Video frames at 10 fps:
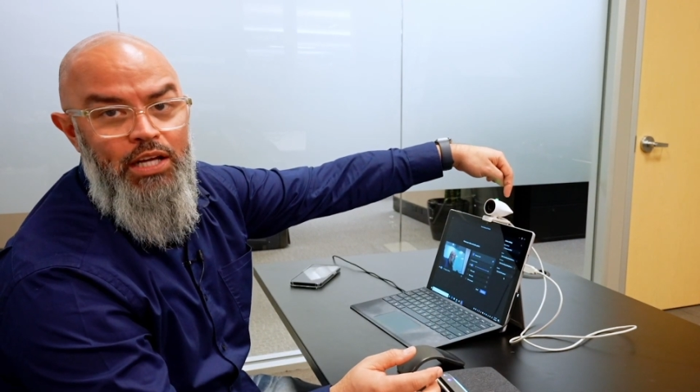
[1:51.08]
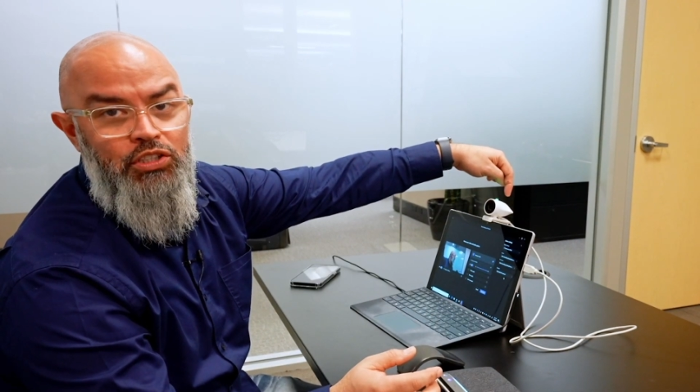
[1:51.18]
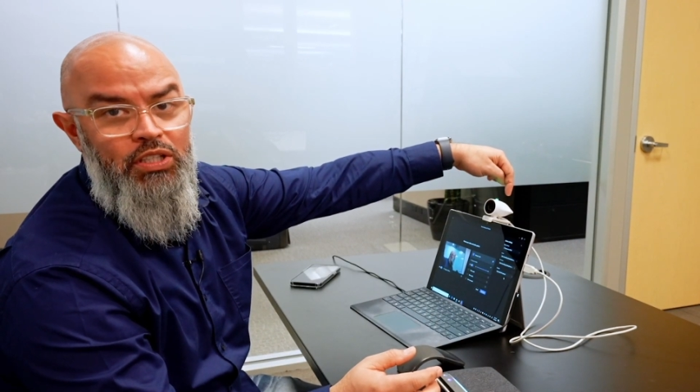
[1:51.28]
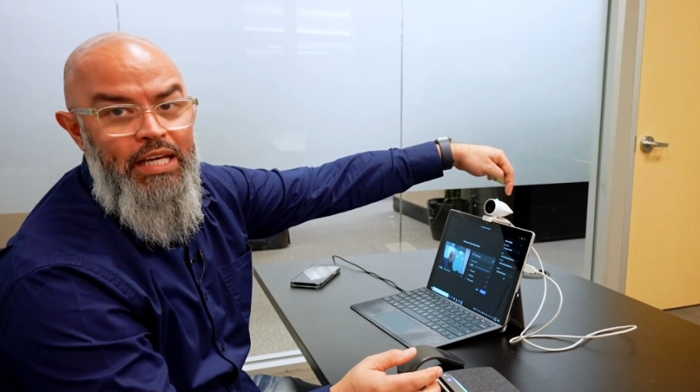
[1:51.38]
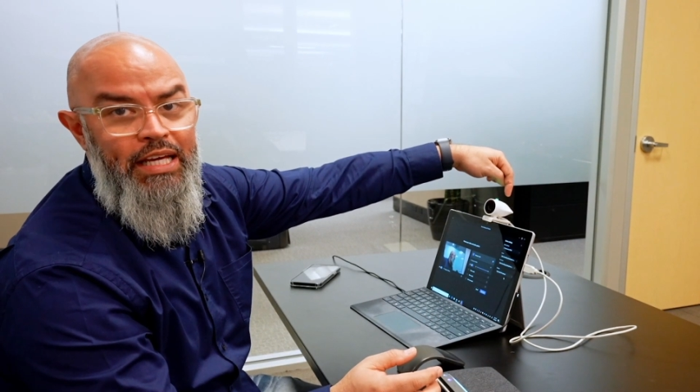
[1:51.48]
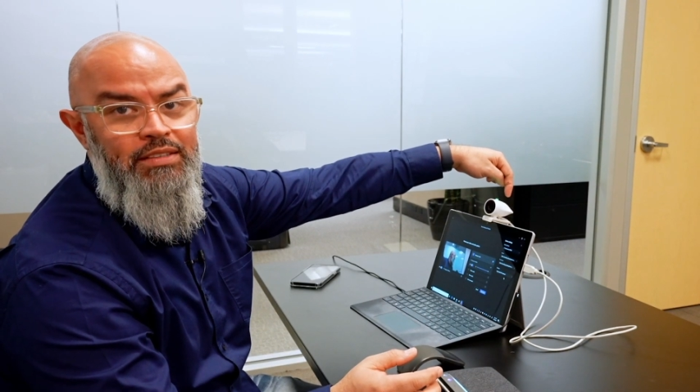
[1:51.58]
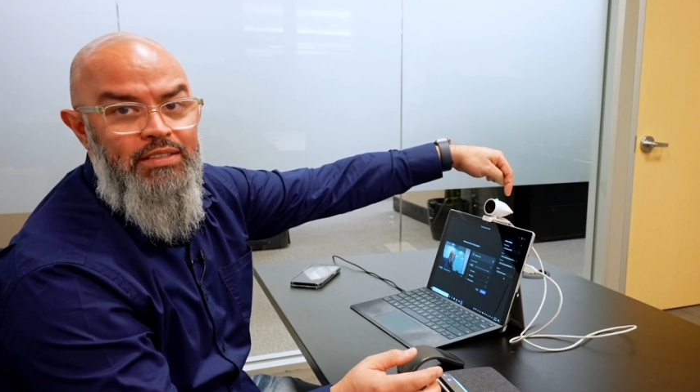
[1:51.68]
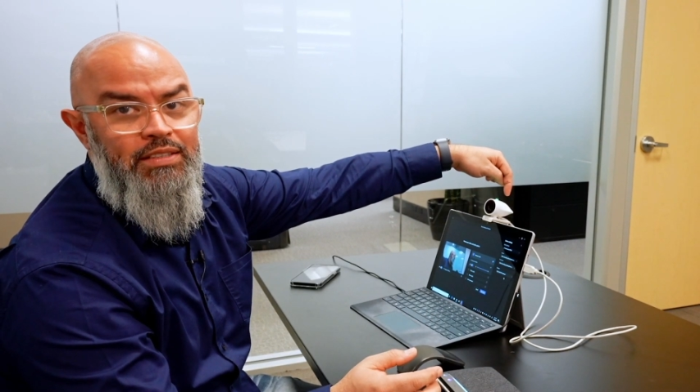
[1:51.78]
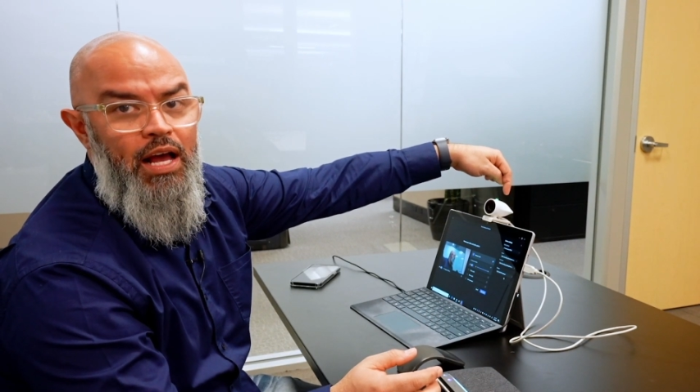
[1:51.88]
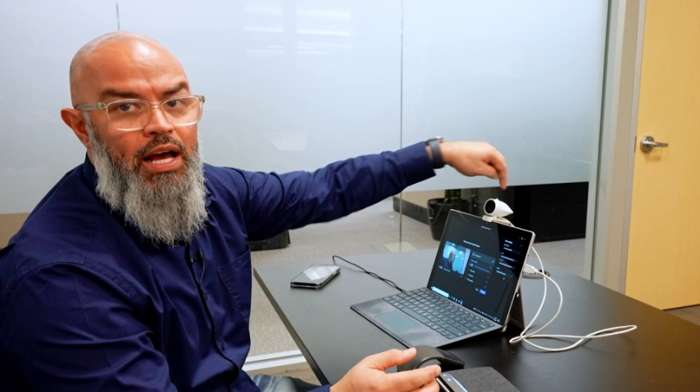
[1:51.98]
actually
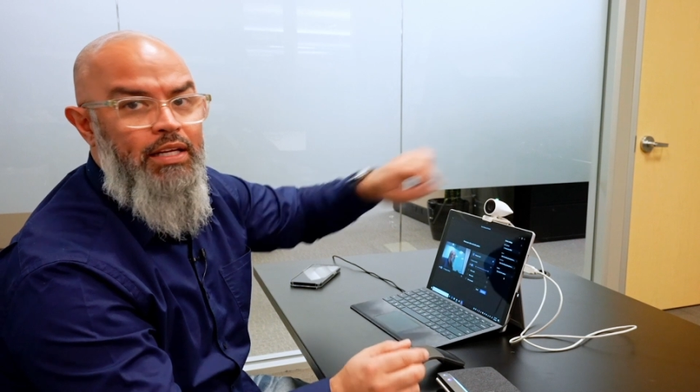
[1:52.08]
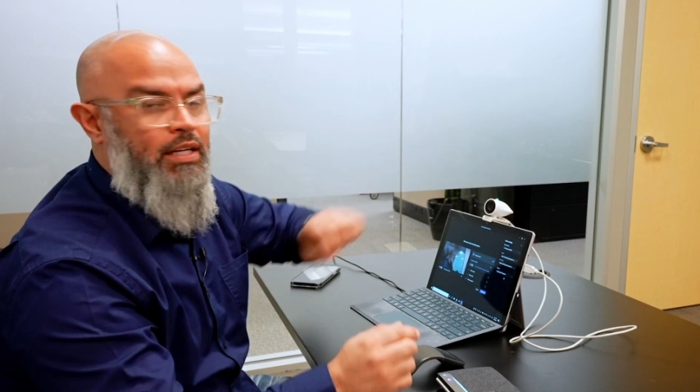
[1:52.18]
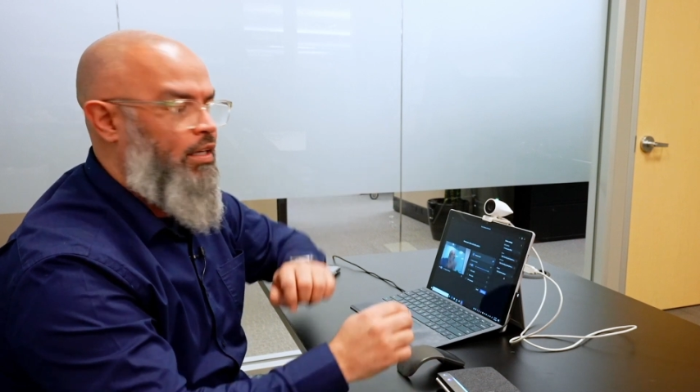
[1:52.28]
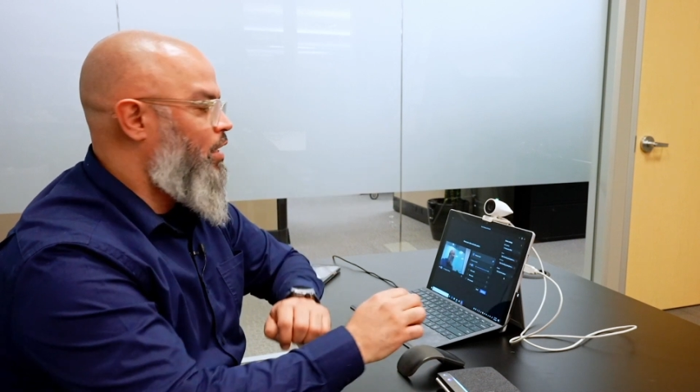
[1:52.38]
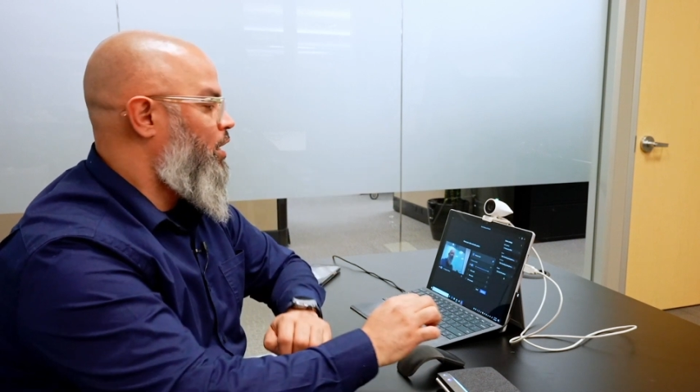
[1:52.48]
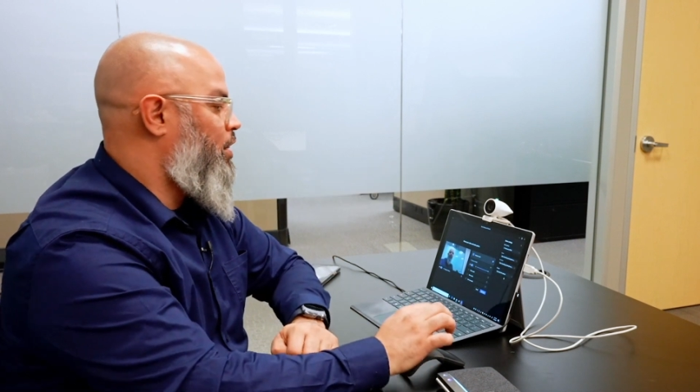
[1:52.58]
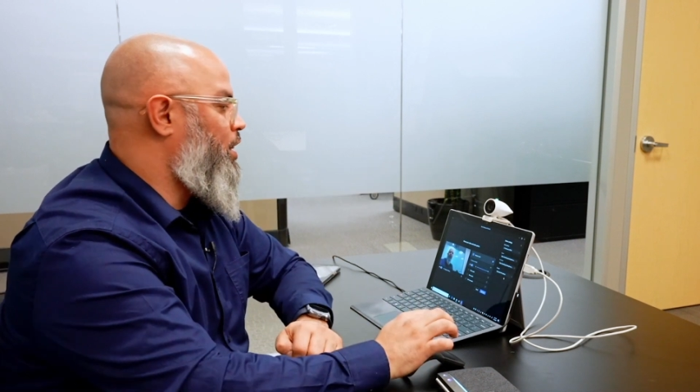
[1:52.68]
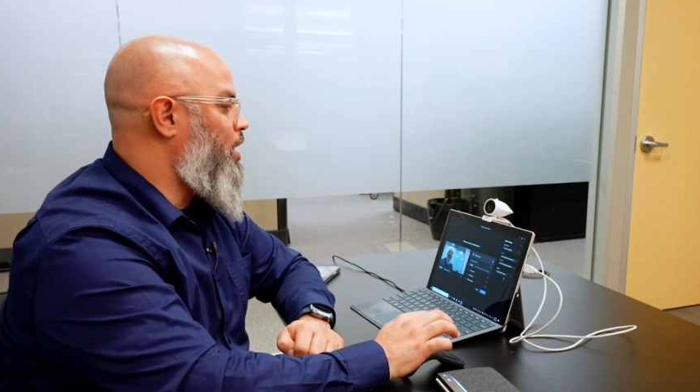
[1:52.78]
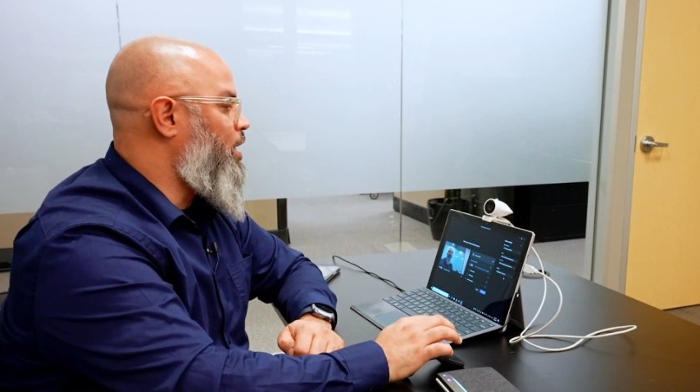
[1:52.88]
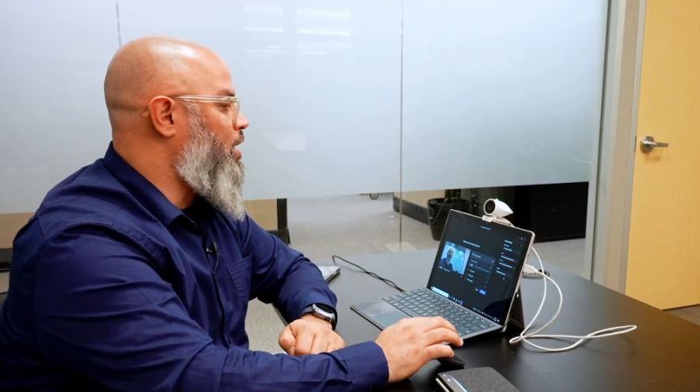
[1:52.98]
inside
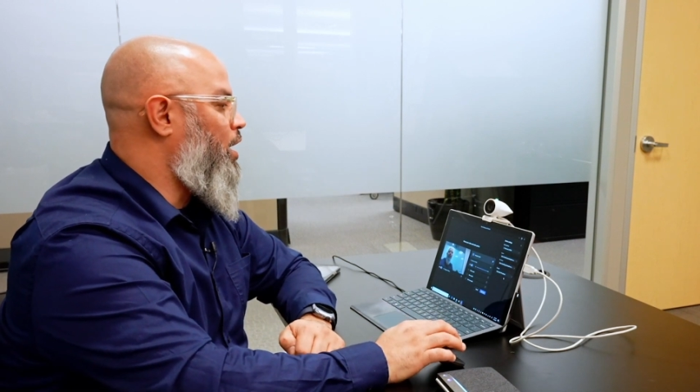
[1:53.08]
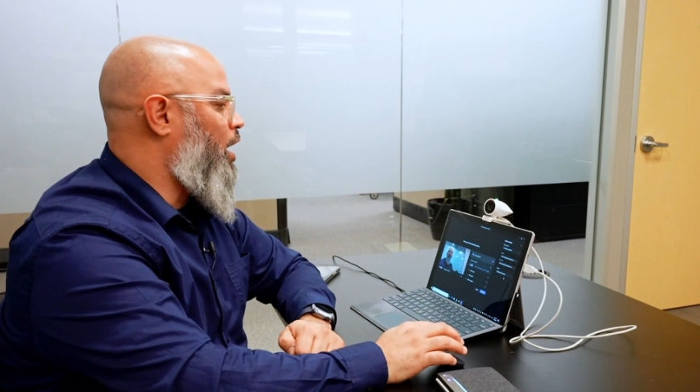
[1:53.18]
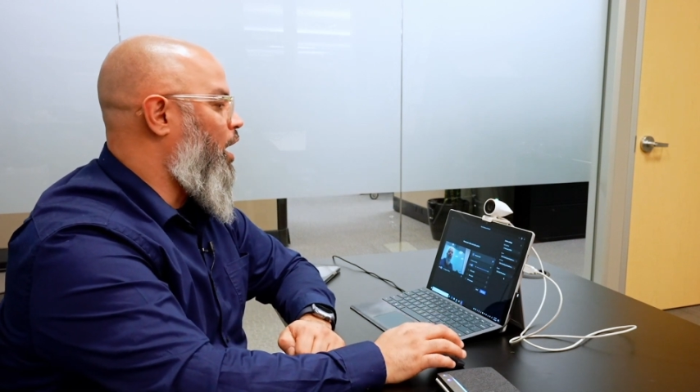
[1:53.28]
the